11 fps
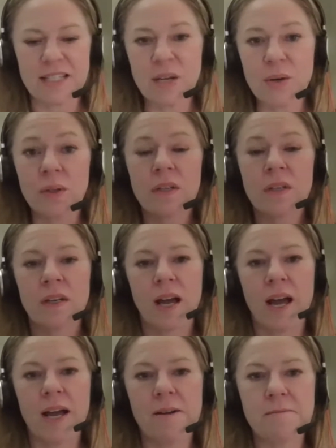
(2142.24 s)
So
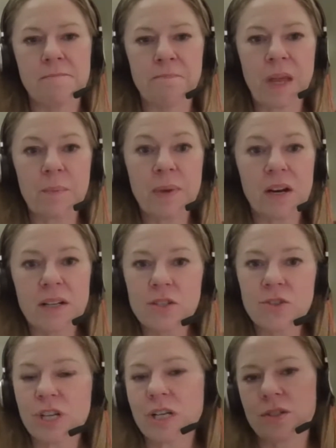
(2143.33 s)
a paired
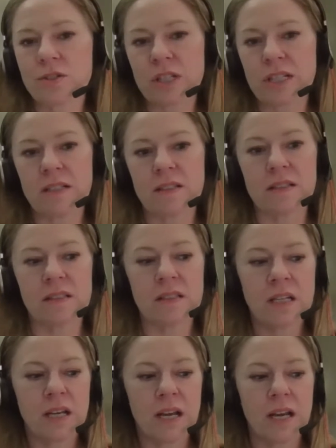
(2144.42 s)
exchange is
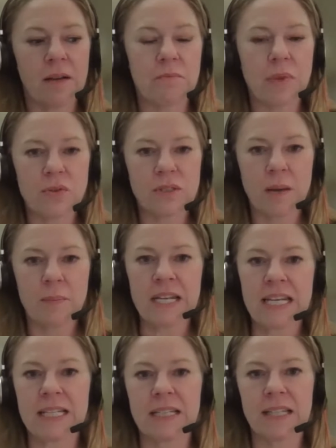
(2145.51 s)
most common
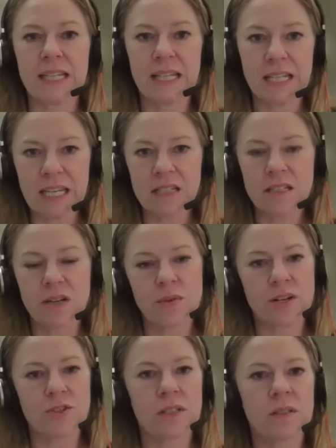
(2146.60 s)
in kidney
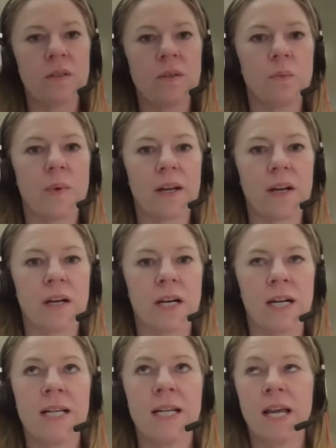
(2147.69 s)
donation,
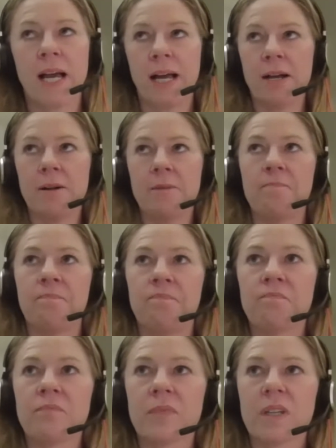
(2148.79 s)
where and
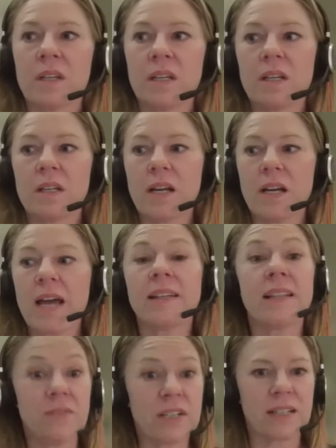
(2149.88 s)

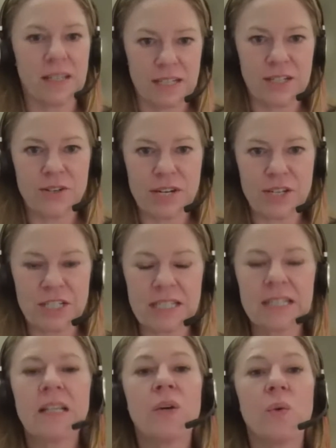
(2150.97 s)
live-in kidney donation,
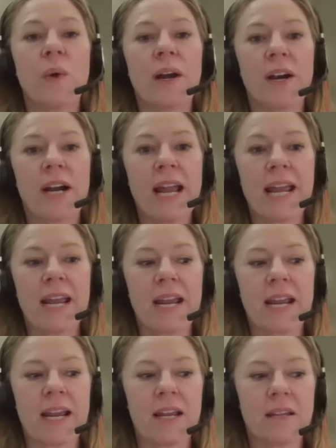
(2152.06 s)
where
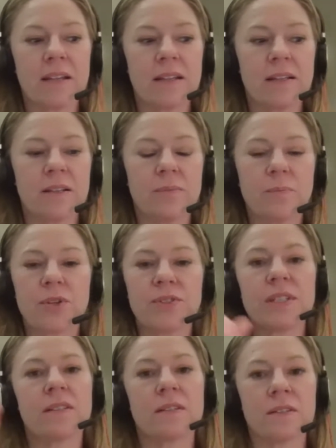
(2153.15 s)
a
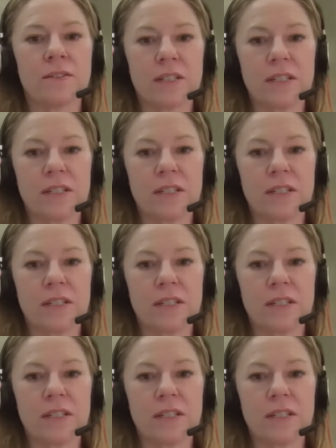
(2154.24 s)
person's